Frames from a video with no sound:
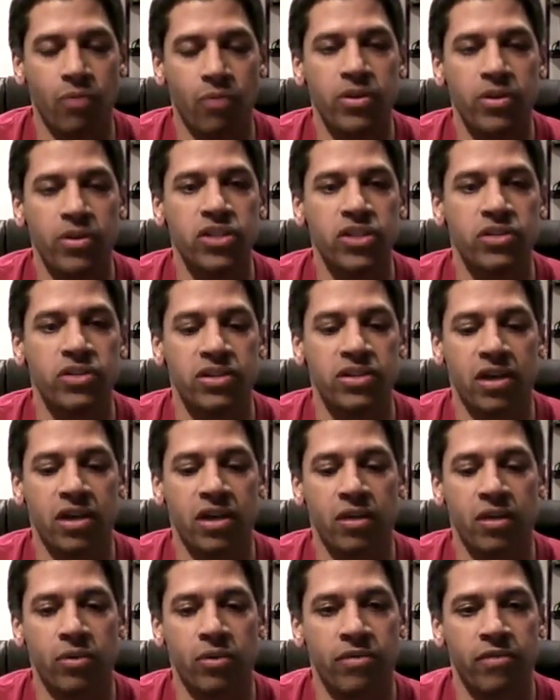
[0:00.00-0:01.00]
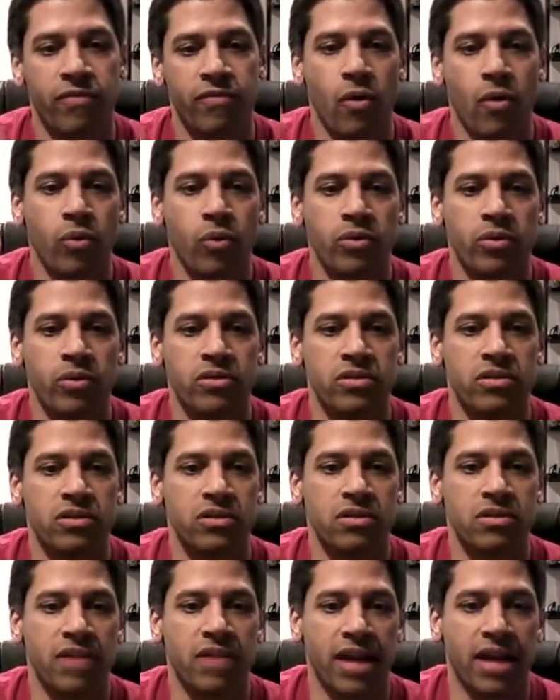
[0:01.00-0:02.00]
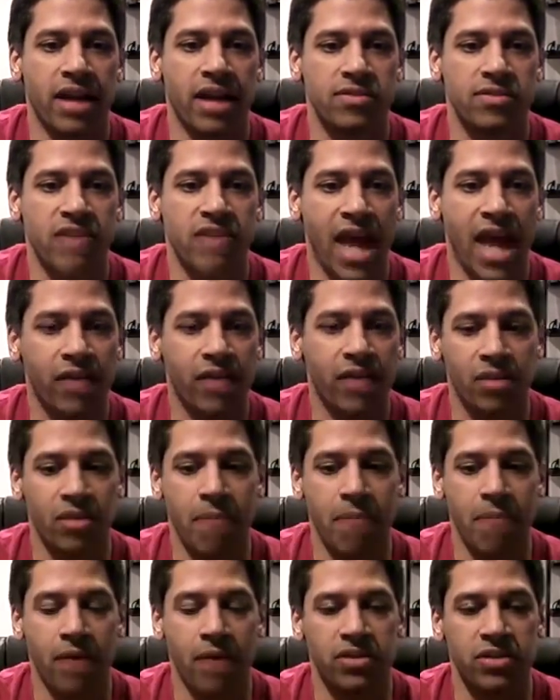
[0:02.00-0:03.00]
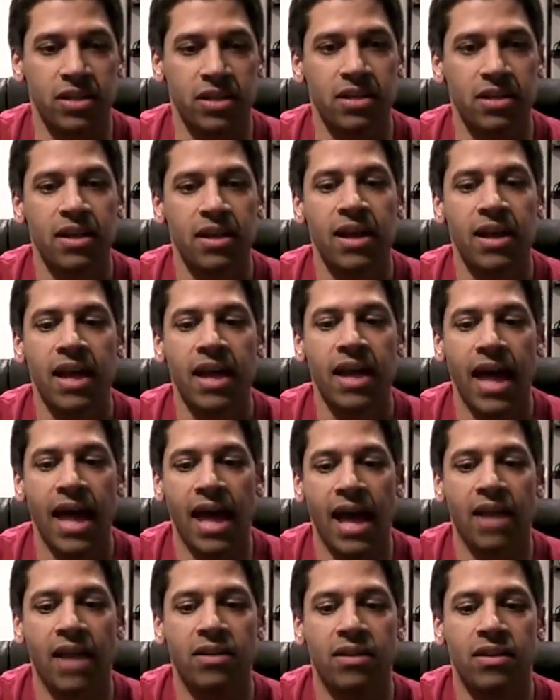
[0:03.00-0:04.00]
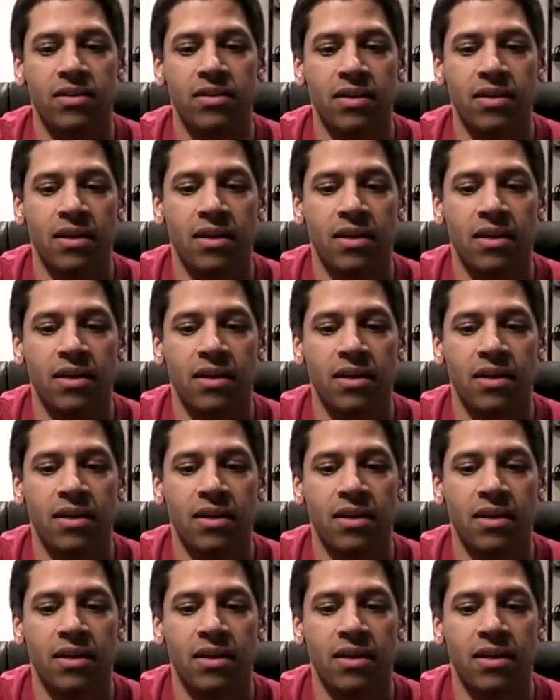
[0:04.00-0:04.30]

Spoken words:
originally started where the phone was kind of statically mounted, and